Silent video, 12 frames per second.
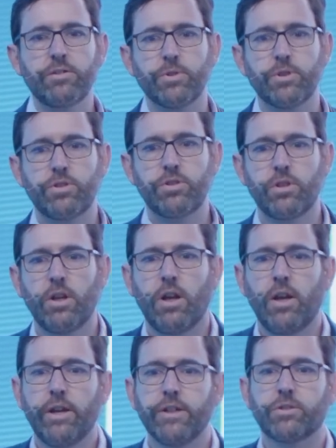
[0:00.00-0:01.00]
which
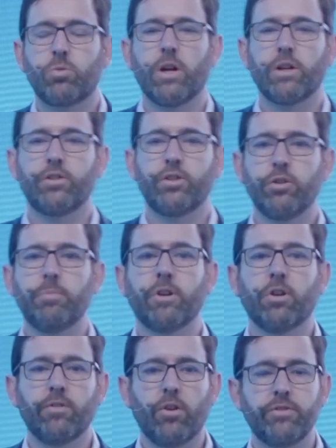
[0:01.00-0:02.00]
is quite good, but
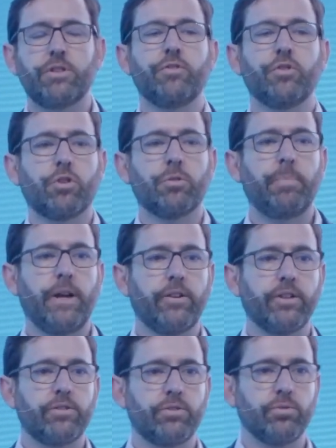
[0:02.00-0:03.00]
obviously if you
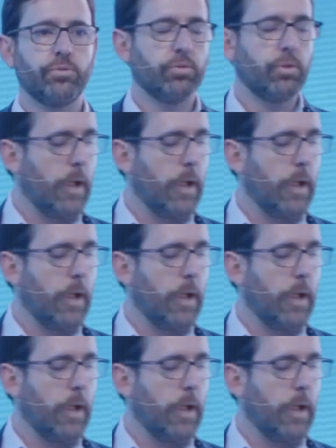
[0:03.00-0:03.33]
compare it to